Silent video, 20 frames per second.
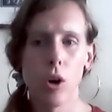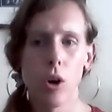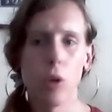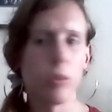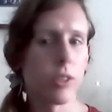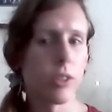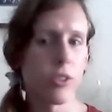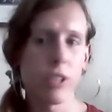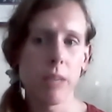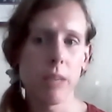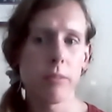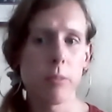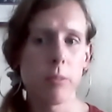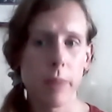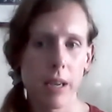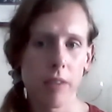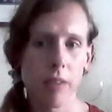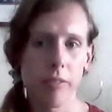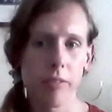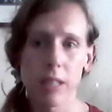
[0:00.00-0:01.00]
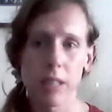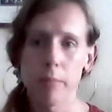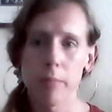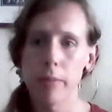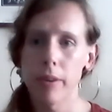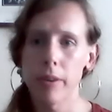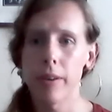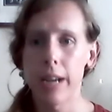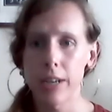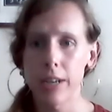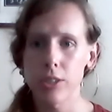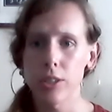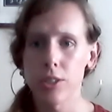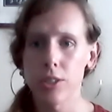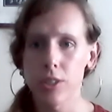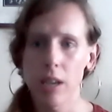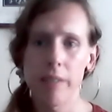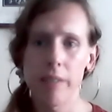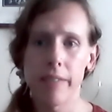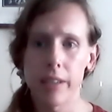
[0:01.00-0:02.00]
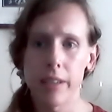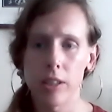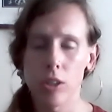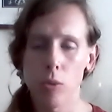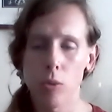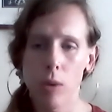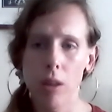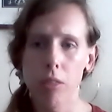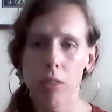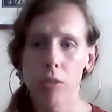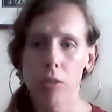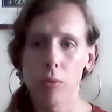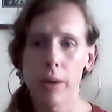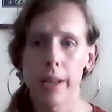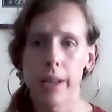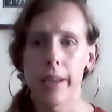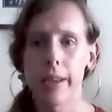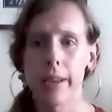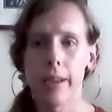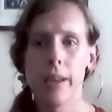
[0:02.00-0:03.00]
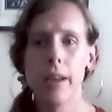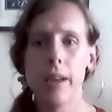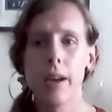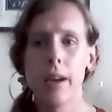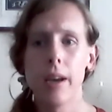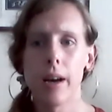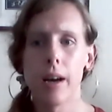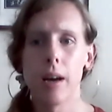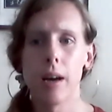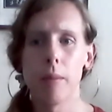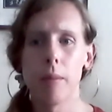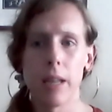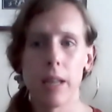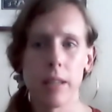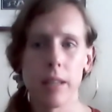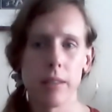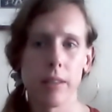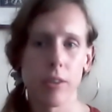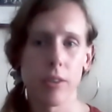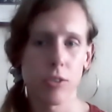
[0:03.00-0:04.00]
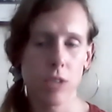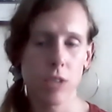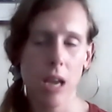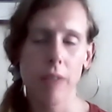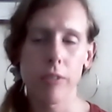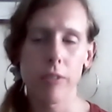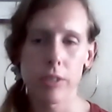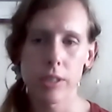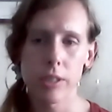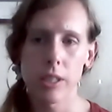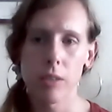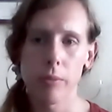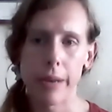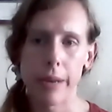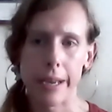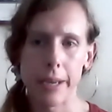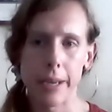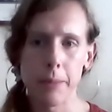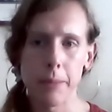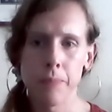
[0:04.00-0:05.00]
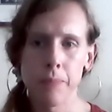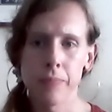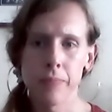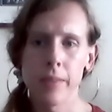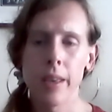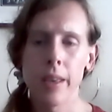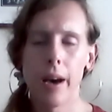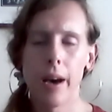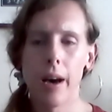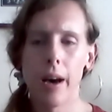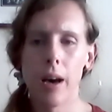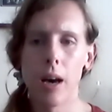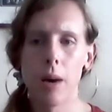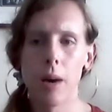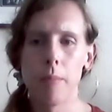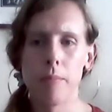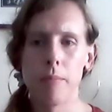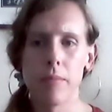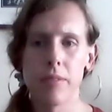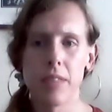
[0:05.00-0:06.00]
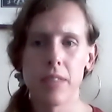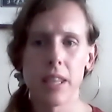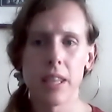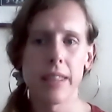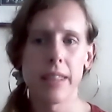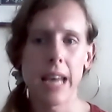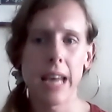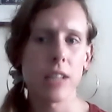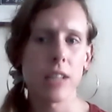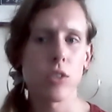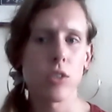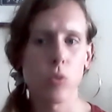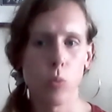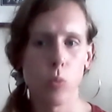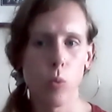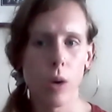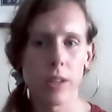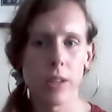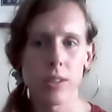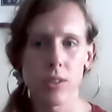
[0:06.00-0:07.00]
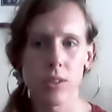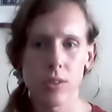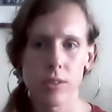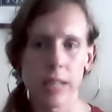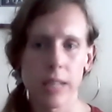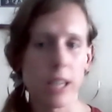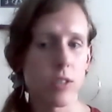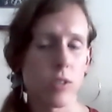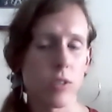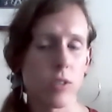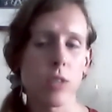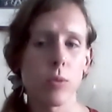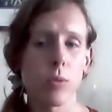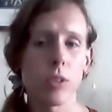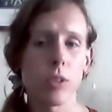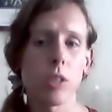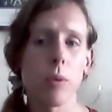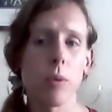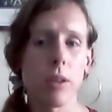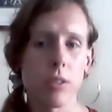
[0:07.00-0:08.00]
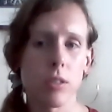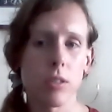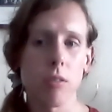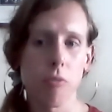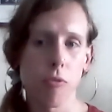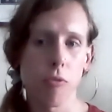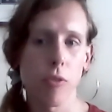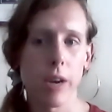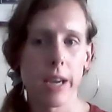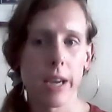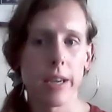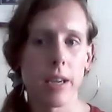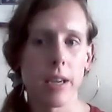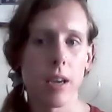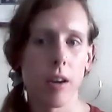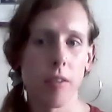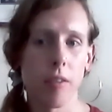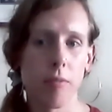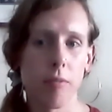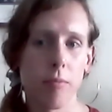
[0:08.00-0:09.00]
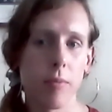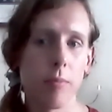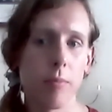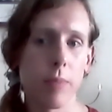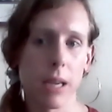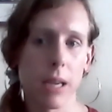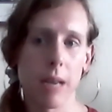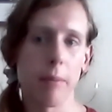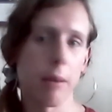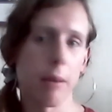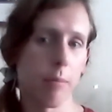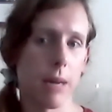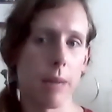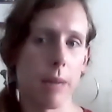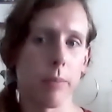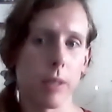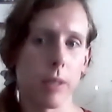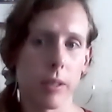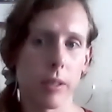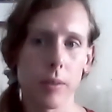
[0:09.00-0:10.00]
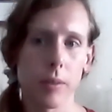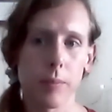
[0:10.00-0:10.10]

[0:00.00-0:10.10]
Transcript: only seem to benefit them but are actually siphoning their wealth away and their sovereignty away. That's what the U.S. is afraid of becoming popular.